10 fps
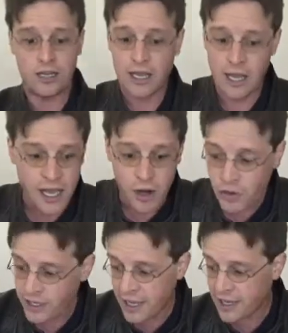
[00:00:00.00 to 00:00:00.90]
I
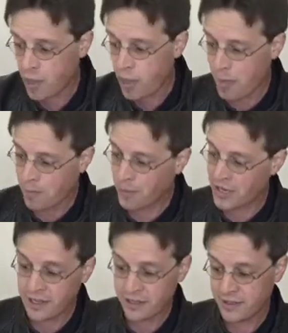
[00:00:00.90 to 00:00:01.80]
don't get it.
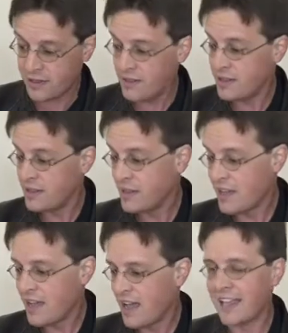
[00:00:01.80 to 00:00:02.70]
But
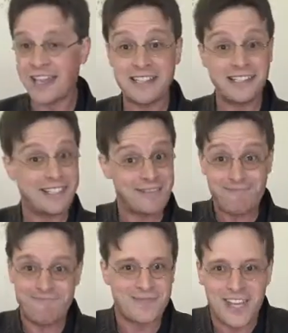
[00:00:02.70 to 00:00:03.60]
I
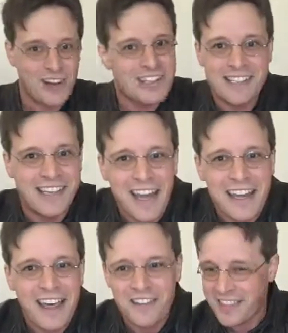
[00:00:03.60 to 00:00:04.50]
guess here's yet
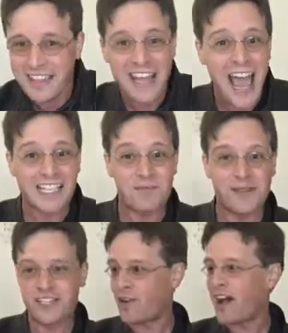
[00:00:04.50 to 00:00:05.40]
another thing that hasn't
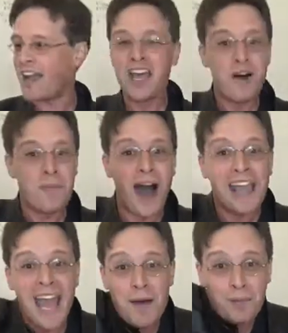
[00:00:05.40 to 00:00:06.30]
been tried:
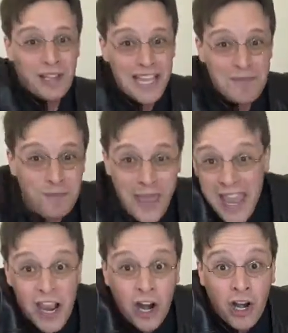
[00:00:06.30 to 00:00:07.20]
pineapple and
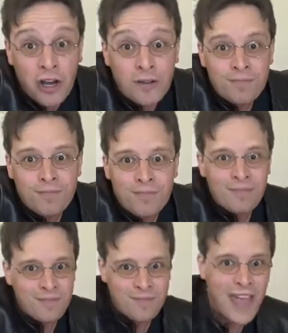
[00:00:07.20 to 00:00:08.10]
beer!
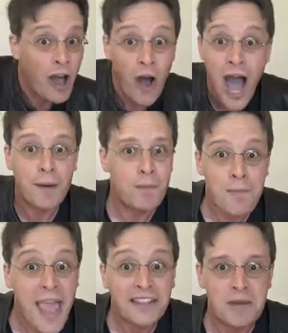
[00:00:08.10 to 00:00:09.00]
Now, I'm a
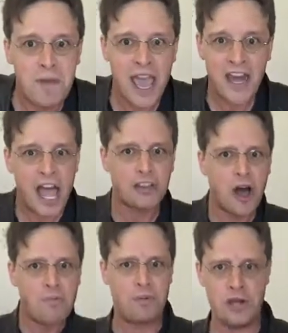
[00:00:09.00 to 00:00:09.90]
manly man! I
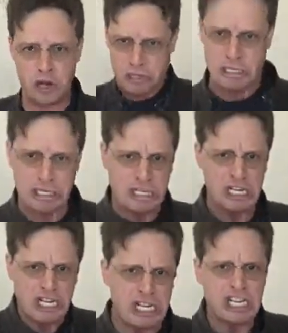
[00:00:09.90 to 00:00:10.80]
love beer!
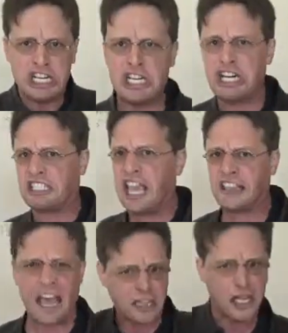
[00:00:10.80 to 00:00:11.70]

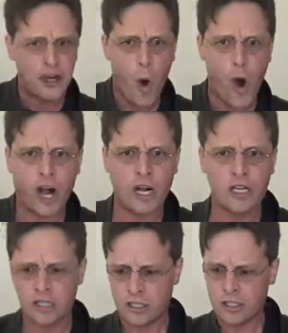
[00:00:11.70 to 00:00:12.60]
Take that,
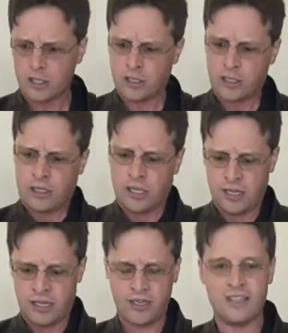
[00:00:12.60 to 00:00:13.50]
Lenore!
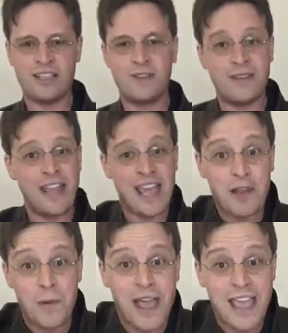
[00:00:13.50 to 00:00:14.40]
But
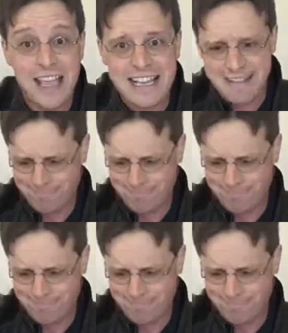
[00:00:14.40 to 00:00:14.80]
anyway,